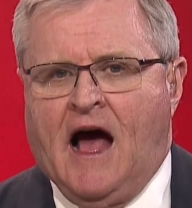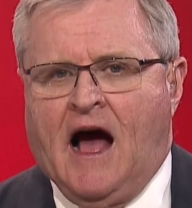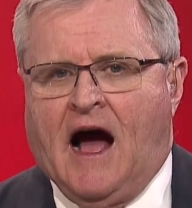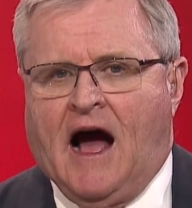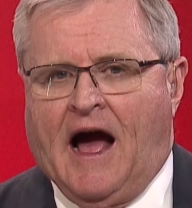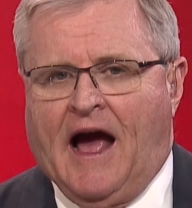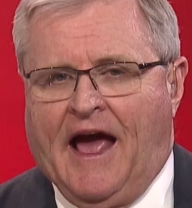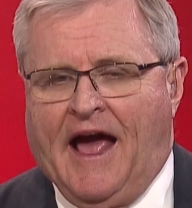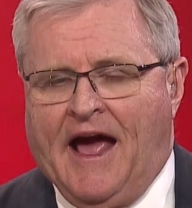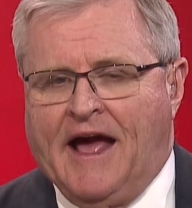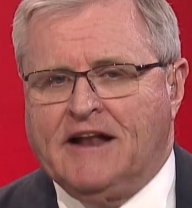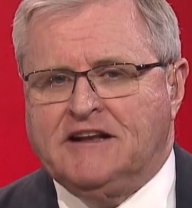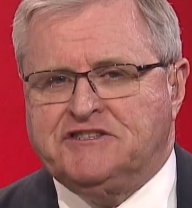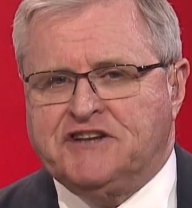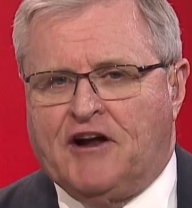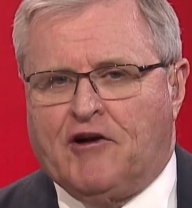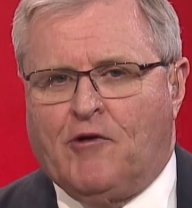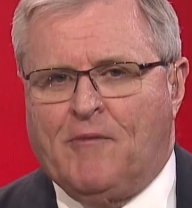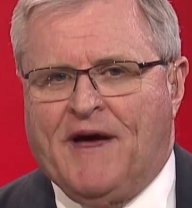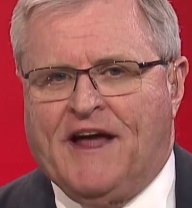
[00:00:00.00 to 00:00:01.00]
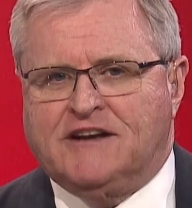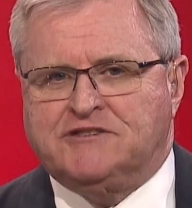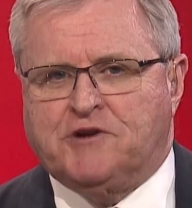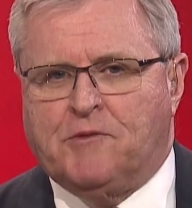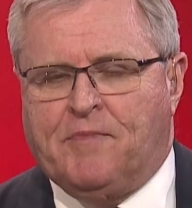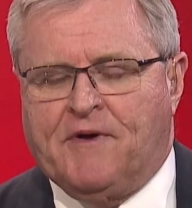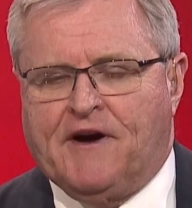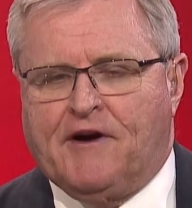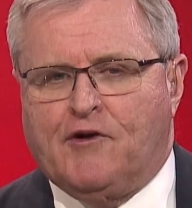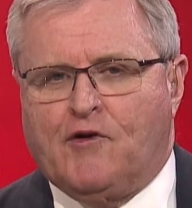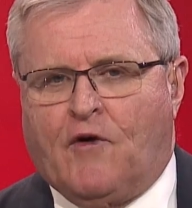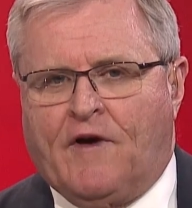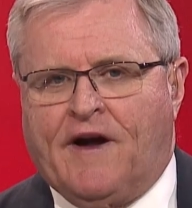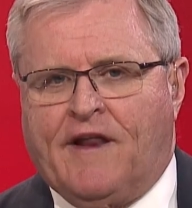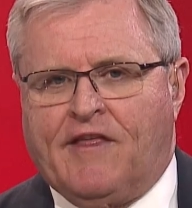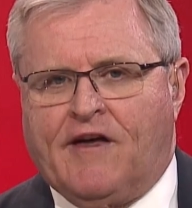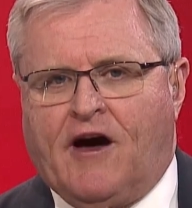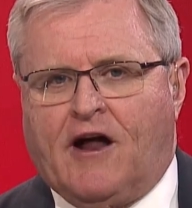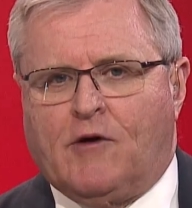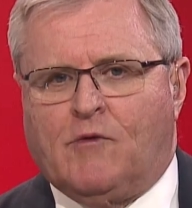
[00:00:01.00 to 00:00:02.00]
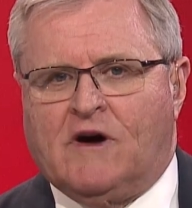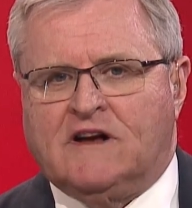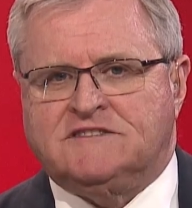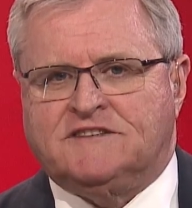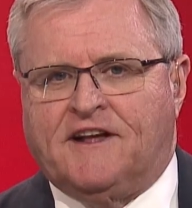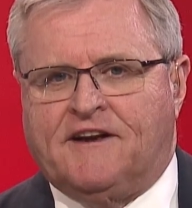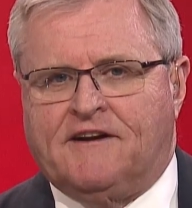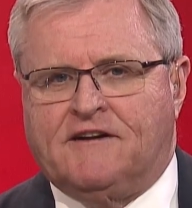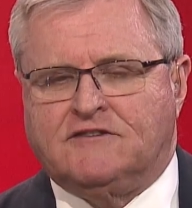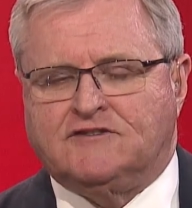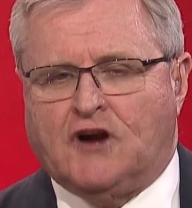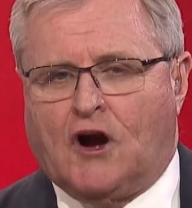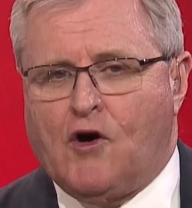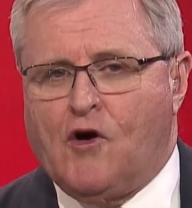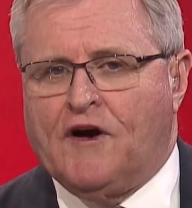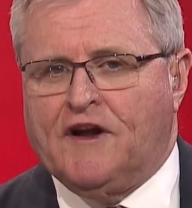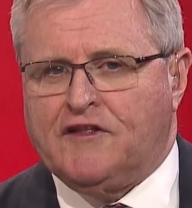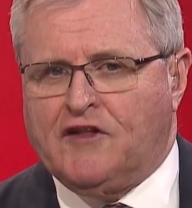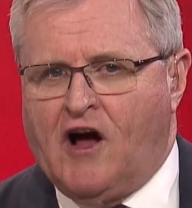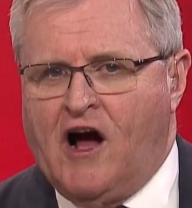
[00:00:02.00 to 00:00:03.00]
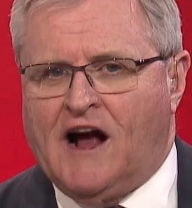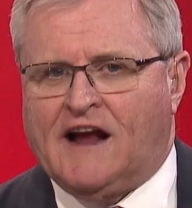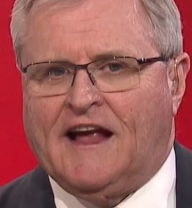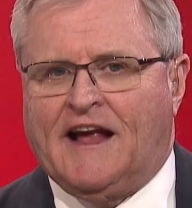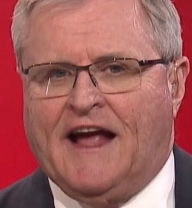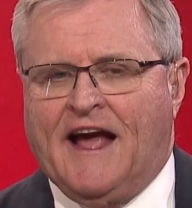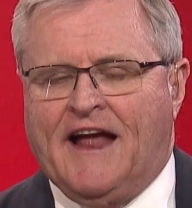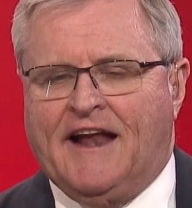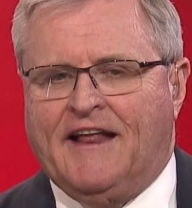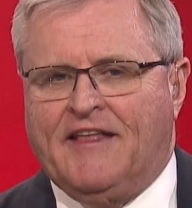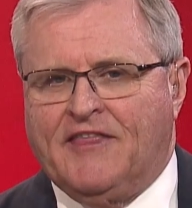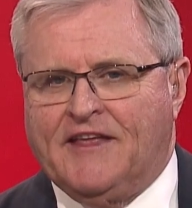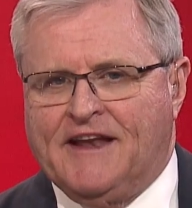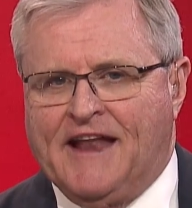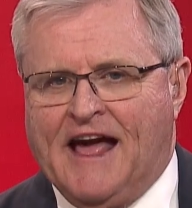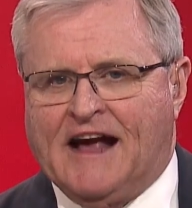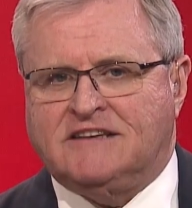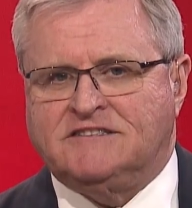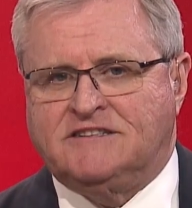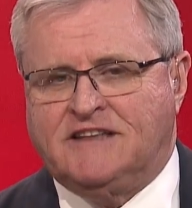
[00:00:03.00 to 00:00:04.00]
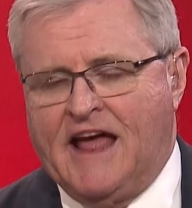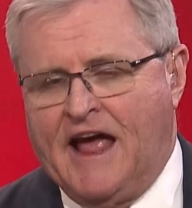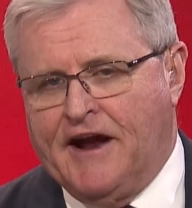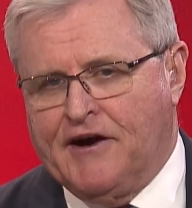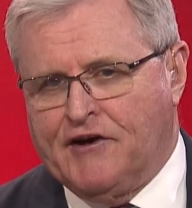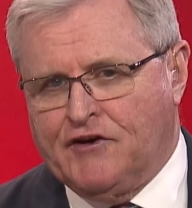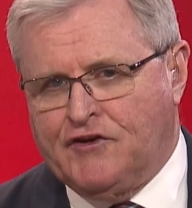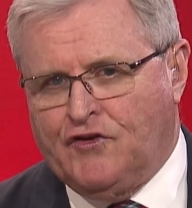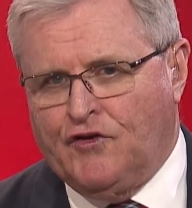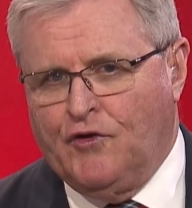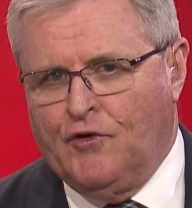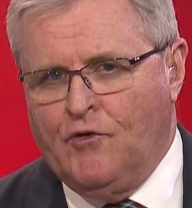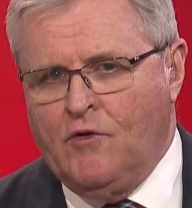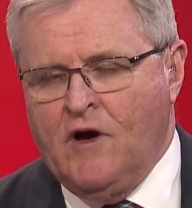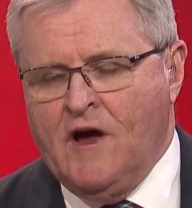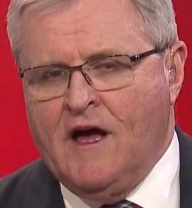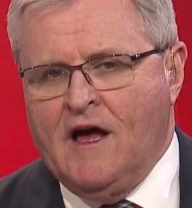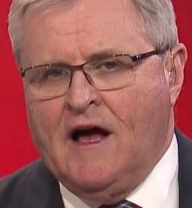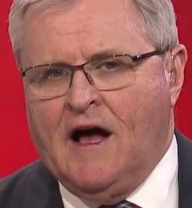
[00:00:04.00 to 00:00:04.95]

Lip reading: and General Manager Pierre Dorion of the Ottawa Senators are going to talk again in the next day or two,